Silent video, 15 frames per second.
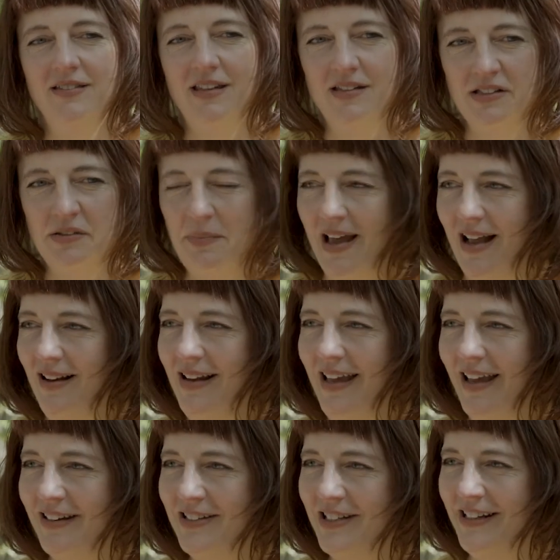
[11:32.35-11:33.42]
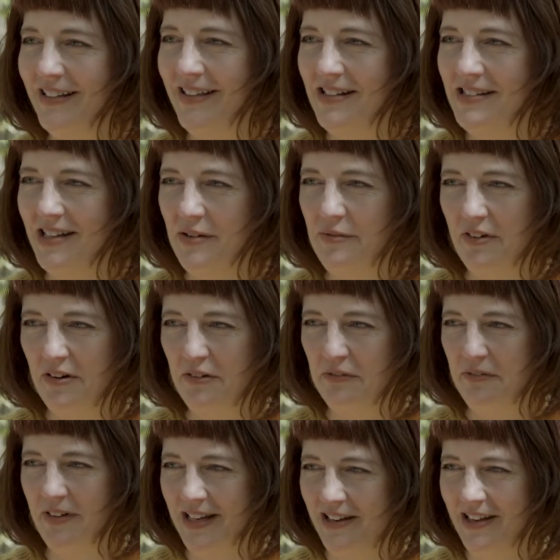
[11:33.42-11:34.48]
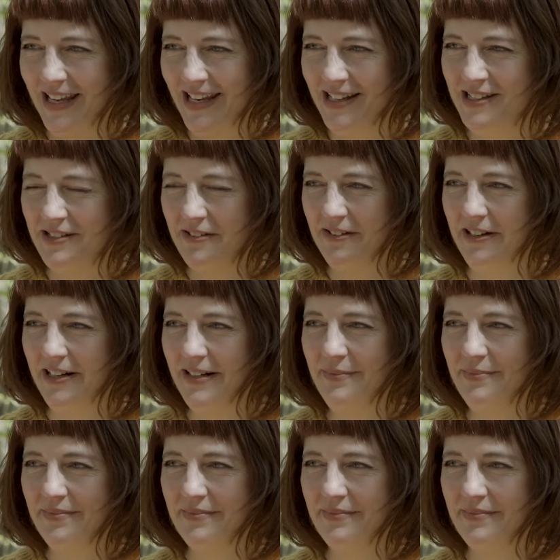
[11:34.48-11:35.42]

smell actually that's involved when you eat soil.